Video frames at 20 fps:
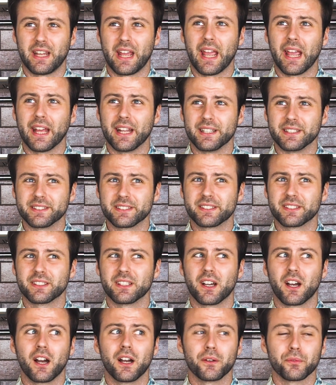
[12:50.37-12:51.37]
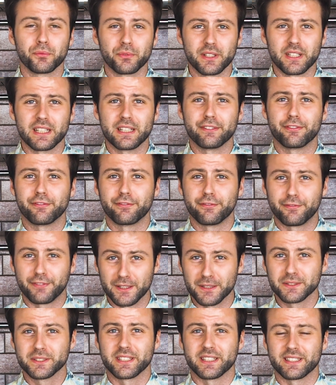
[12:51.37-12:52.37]
and I really
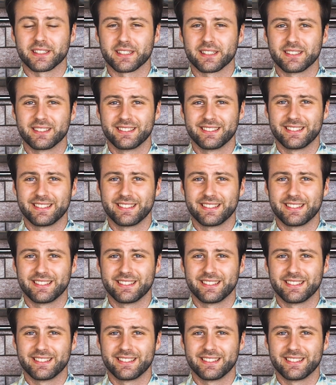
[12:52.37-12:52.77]
felt it.